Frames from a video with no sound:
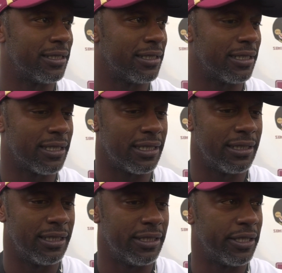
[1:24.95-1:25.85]
And I thought he
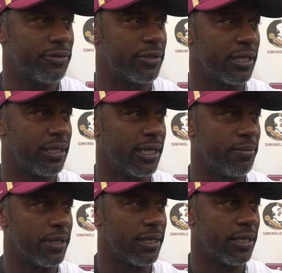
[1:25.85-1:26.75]
did yesterday. He
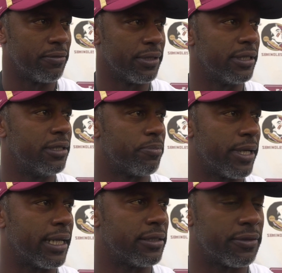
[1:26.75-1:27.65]
came out and had a really good
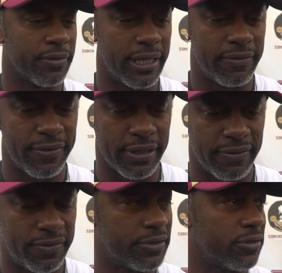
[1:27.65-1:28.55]
practice, ran
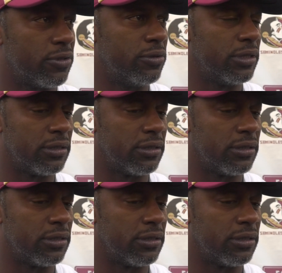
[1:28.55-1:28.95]
very physical,